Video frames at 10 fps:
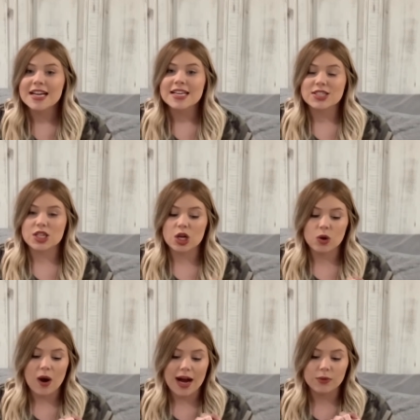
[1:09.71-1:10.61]
So
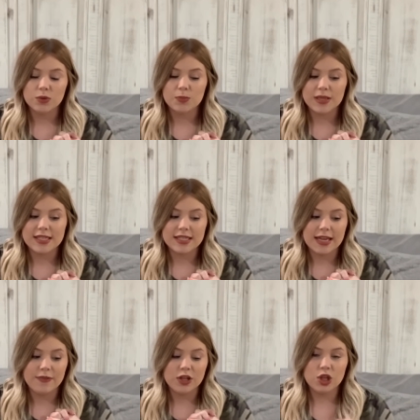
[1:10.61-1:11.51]
I will be
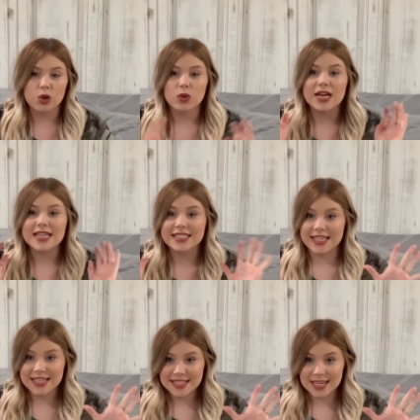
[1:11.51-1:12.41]
giving you
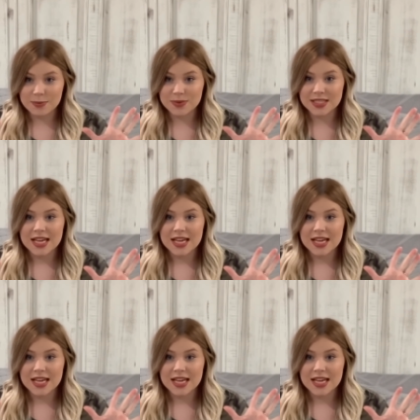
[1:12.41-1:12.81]
10 tips